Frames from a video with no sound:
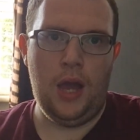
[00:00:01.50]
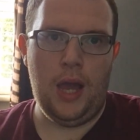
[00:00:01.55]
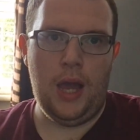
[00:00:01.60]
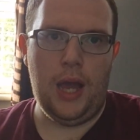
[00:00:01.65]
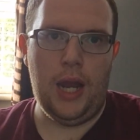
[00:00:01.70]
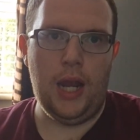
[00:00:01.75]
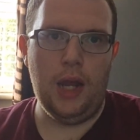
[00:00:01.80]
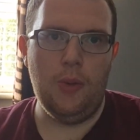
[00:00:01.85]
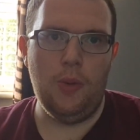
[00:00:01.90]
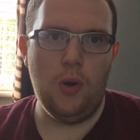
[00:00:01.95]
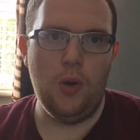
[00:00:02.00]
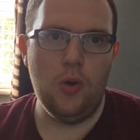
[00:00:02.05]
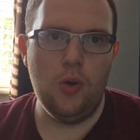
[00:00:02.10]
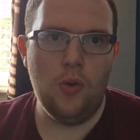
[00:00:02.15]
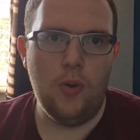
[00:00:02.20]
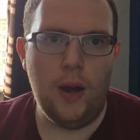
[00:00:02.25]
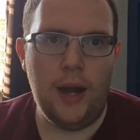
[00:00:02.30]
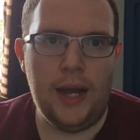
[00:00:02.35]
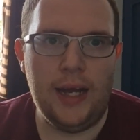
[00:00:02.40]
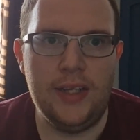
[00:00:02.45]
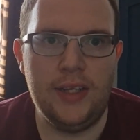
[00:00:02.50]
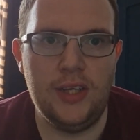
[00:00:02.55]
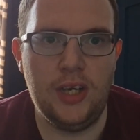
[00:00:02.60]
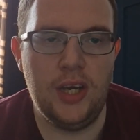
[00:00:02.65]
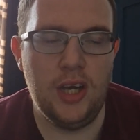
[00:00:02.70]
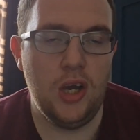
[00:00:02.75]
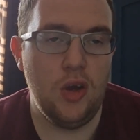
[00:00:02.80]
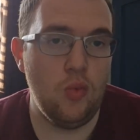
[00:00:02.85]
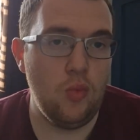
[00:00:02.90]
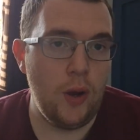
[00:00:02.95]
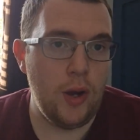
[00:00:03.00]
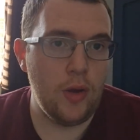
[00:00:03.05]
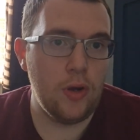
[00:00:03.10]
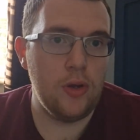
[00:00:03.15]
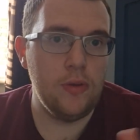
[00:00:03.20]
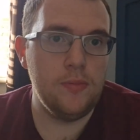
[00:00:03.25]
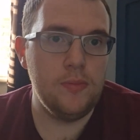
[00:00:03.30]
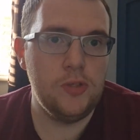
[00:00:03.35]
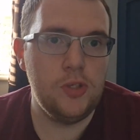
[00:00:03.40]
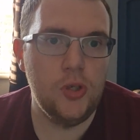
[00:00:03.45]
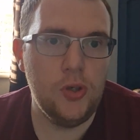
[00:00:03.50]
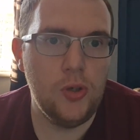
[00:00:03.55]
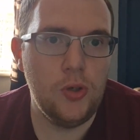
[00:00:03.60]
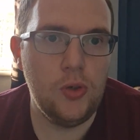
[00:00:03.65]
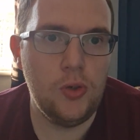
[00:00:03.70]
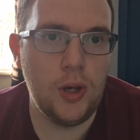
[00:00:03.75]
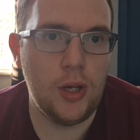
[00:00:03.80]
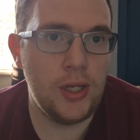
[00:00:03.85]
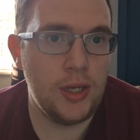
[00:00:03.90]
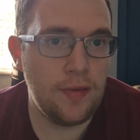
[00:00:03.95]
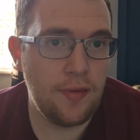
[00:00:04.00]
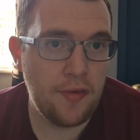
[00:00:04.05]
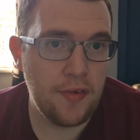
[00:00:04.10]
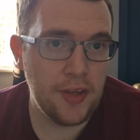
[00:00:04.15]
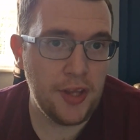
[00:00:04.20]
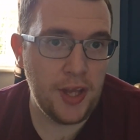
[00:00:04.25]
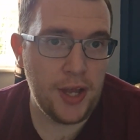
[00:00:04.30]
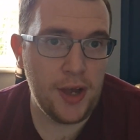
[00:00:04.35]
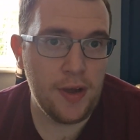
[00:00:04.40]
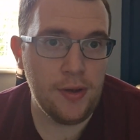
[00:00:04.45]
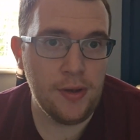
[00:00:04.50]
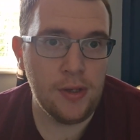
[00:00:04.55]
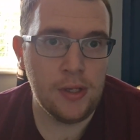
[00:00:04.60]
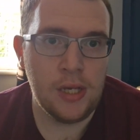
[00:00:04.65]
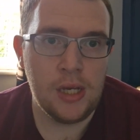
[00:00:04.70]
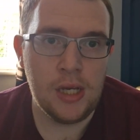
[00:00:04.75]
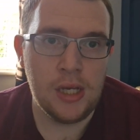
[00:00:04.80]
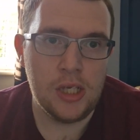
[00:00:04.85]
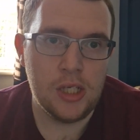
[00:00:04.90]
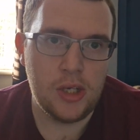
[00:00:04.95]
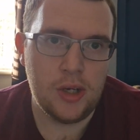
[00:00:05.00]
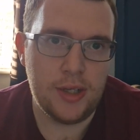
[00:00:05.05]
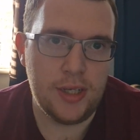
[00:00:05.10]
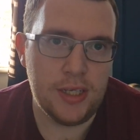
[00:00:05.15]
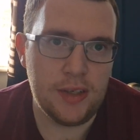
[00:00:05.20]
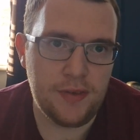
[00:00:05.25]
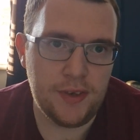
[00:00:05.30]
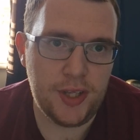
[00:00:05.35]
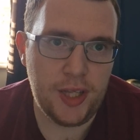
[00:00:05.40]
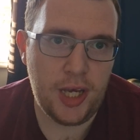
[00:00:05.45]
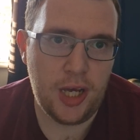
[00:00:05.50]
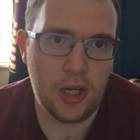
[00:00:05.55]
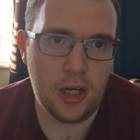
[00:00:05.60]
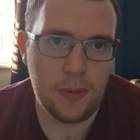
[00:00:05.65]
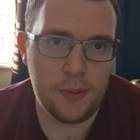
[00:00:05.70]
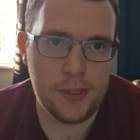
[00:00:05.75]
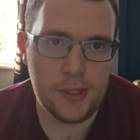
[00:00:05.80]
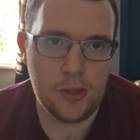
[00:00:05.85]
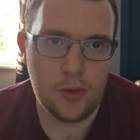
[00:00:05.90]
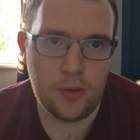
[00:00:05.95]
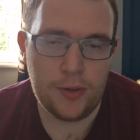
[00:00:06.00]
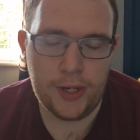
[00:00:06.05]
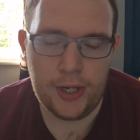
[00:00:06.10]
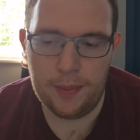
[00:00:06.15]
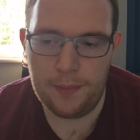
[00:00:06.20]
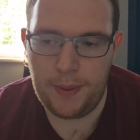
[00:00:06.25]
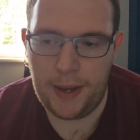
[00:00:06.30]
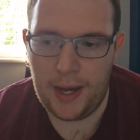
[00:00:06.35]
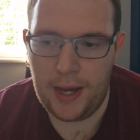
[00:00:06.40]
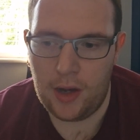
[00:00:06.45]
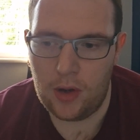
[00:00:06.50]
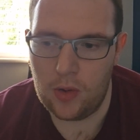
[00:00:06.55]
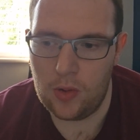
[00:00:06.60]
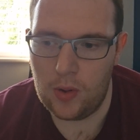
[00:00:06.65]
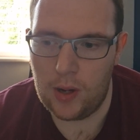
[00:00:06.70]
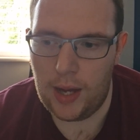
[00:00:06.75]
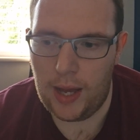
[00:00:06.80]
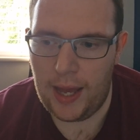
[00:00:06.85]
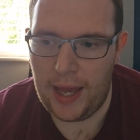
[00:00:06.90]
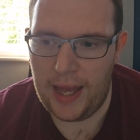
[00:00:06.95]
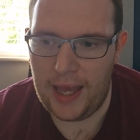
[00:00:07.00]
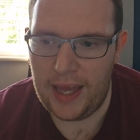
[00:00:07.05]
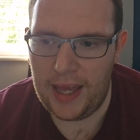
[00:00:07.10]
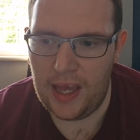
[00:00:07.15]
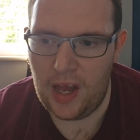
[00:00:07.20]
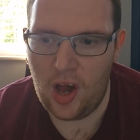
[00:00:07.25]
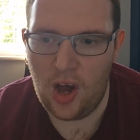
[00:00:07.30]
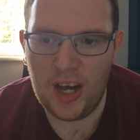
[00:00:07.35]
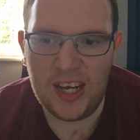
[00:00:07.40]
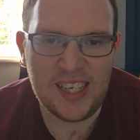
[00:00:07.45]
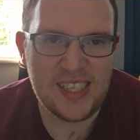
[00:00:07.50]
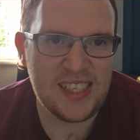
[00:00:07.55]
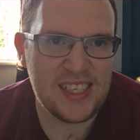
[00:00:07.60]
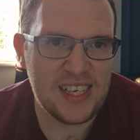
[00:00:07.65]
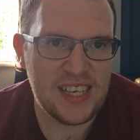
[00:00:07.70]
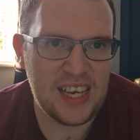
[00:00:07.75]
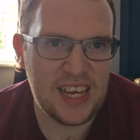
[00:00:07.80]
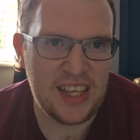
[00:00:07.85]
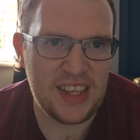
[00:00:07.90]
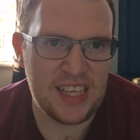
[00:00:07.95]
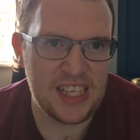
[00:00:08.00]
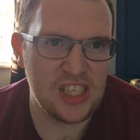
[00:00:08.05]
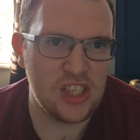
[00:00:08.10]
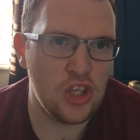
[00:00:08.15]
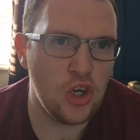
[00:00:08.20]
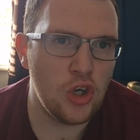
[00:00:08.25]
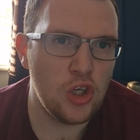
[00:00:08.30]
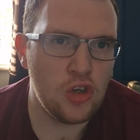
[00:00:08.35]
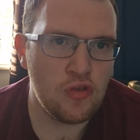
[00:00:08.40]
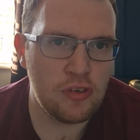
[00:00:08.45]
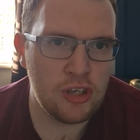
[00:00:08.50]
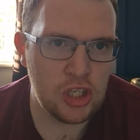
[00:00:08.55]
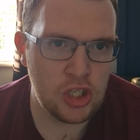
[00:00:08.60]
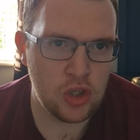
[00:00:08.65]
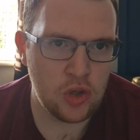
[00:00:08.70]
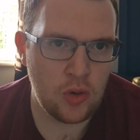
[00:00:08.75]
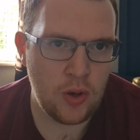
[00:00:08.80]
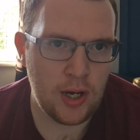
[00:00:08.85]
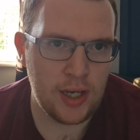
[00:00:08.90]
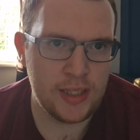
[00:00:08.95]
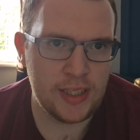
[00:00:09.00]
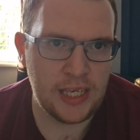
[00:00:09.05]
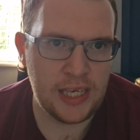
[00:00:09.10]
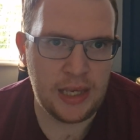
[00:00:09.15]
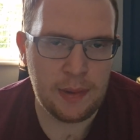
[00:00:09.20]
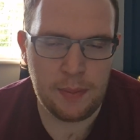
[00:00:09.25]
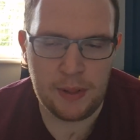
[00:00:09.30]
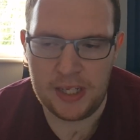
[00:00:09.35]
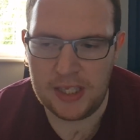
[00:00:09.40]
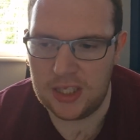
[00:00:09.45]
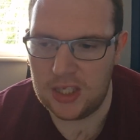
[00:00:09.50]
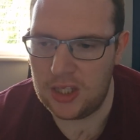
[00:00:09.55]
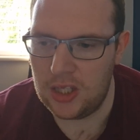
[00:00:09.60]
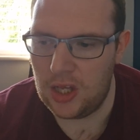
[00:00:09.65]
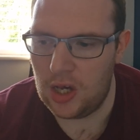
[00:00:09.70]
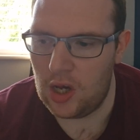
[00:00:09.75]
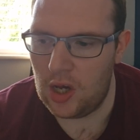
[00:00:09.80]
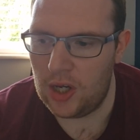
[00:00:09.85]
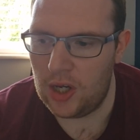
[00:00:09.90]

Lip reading: Hello all and welcome to another video. So in this video I'm going to be talking about an idea that's not an original idea, but it's an